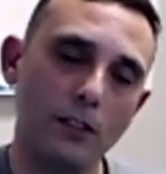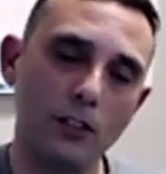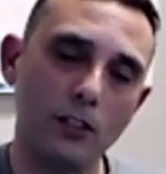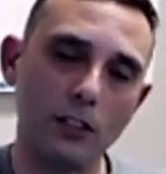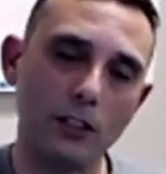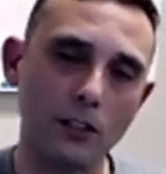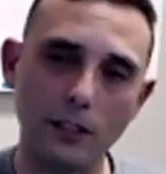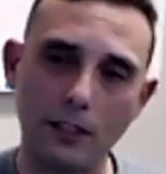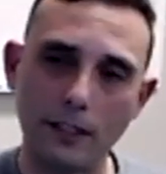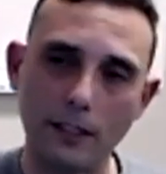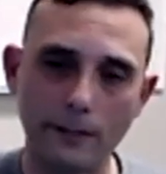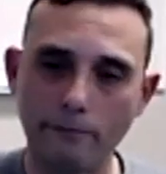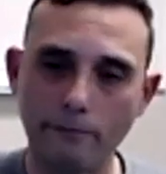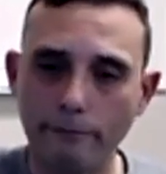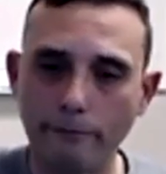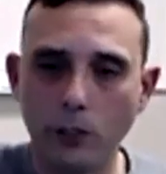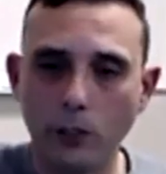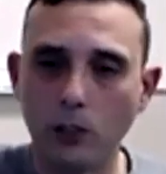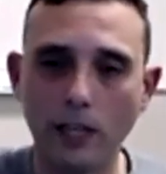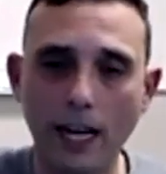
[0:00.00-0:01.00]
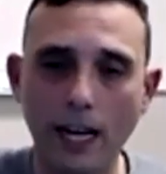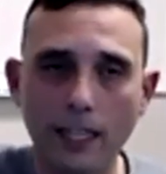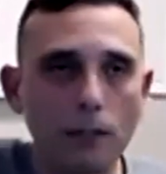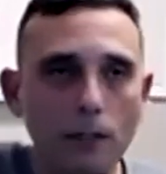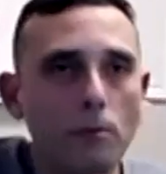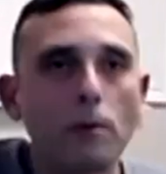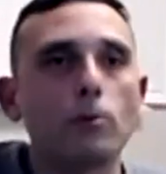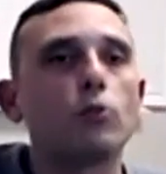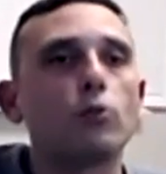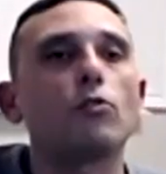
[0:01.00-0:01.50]
It's just you're not going to
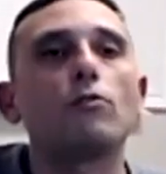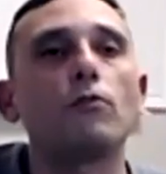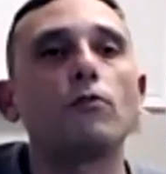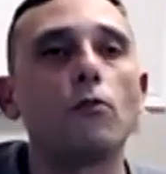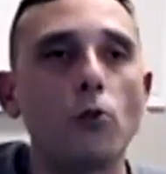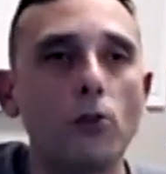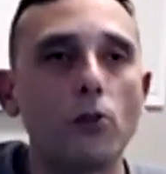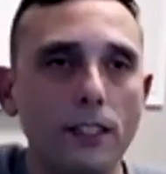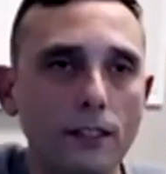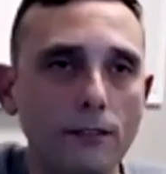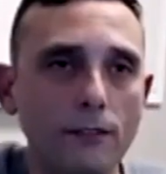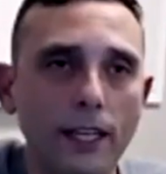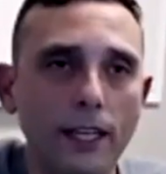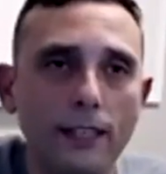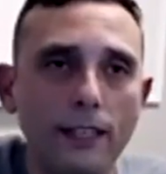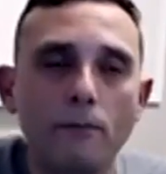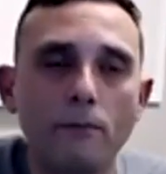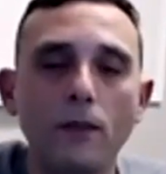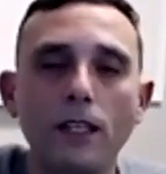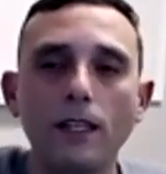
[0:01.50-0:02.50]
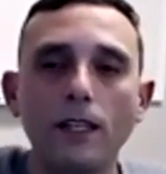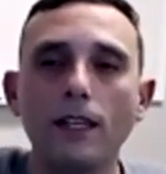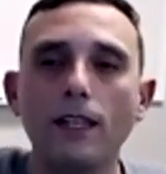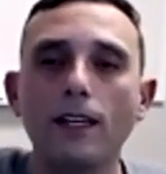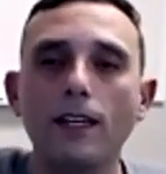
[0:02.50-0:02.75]
be able to afford it, right? Yeah.